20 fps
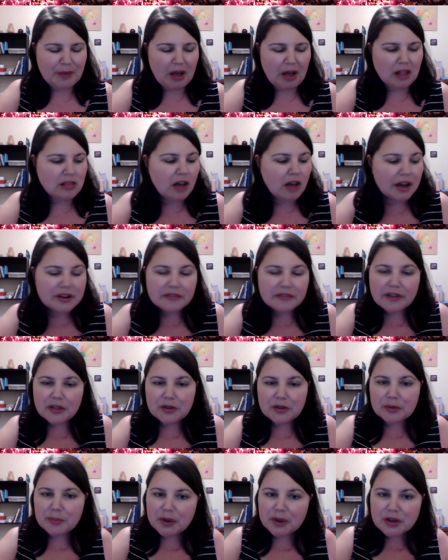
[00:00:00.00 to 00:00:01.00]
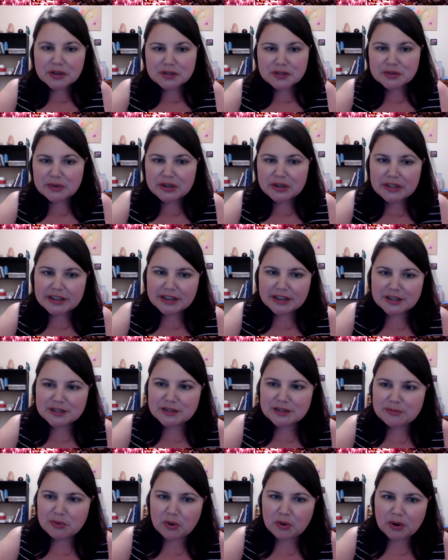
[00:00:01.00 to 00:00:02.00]
a lot of other books really
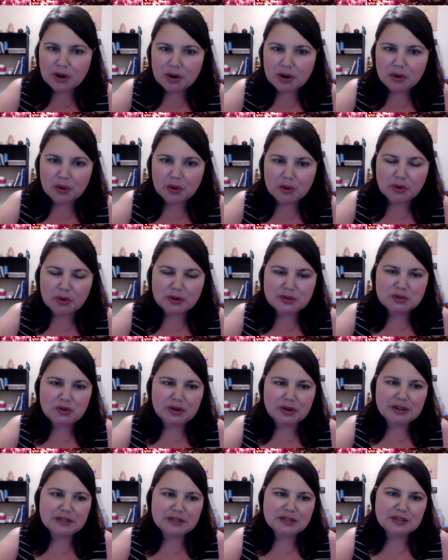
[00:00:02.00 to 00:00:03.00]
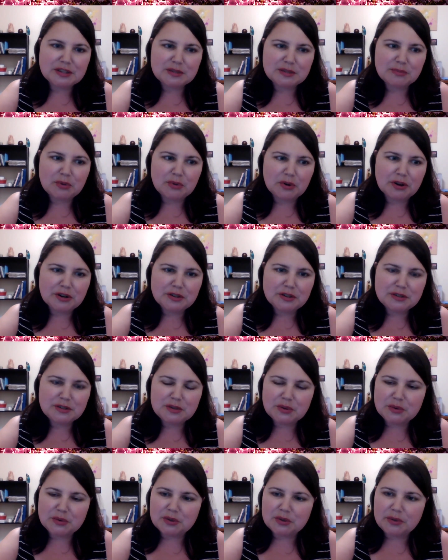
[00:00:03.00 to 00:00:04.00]
explore or stories explore.
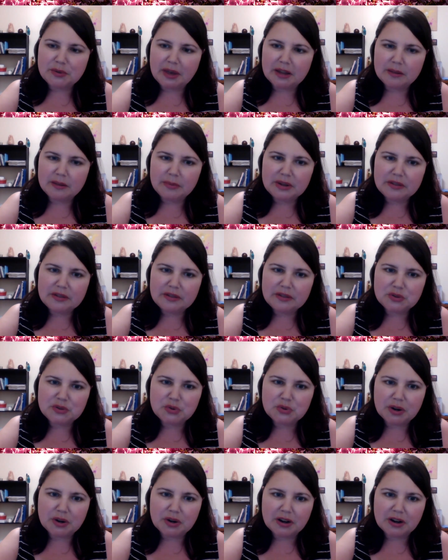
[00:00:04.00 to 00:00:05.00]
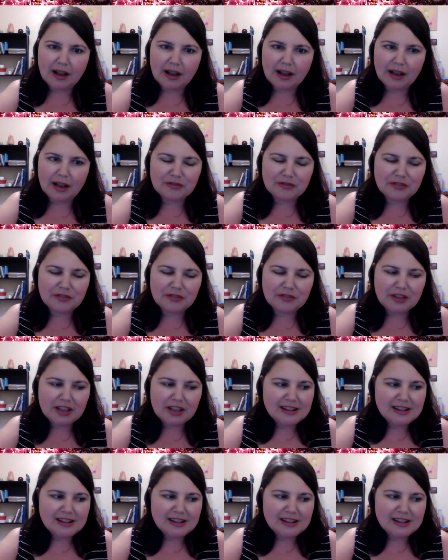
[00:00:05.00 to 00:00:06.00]
So you get a bit of a tour of
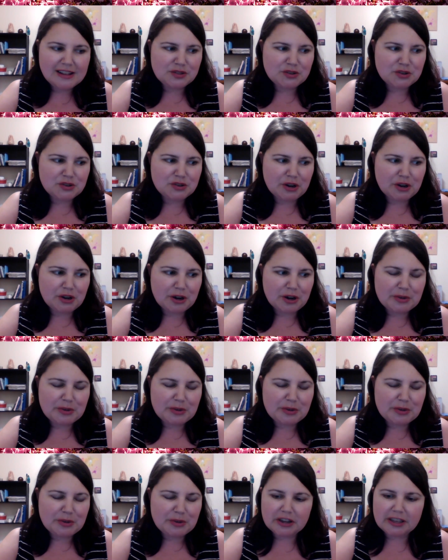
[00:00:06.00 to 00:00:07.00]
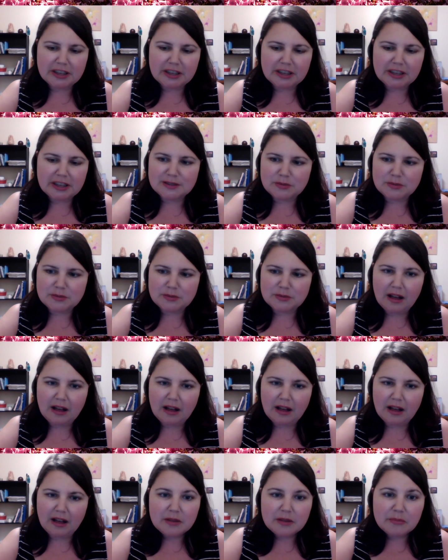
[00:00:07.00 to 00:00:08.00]
Eastern Europe and Turkey as
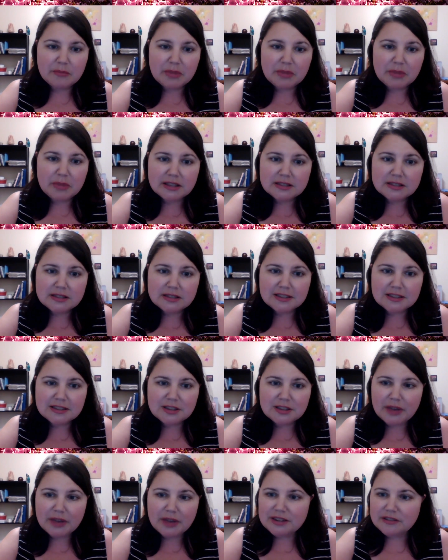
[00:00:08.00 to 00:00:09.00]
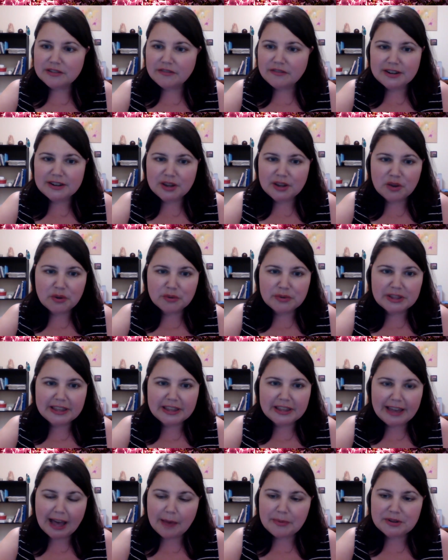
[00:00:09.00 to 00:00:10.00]
well. Plus, you get to find out what
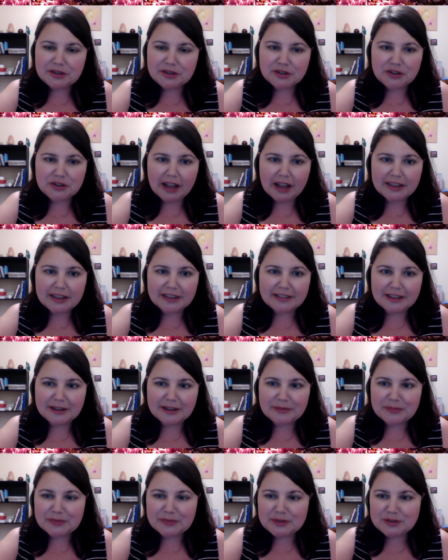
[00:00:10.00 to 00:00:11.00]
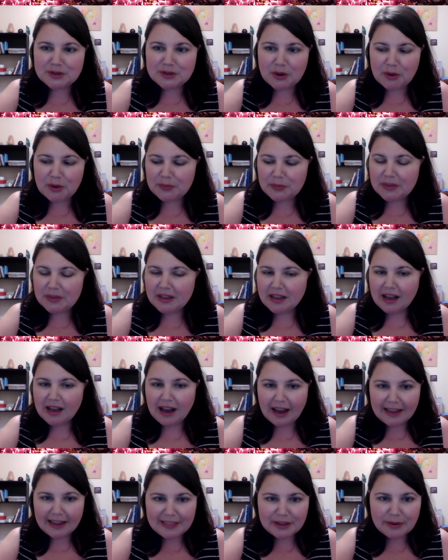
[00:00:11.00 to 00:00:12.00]
really happened to Dracula. So,
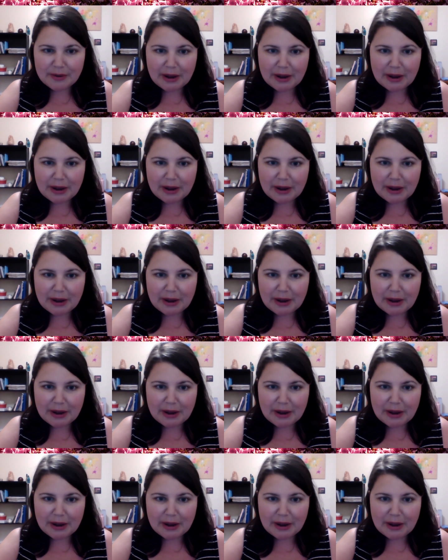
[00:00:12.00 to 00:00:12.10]
highly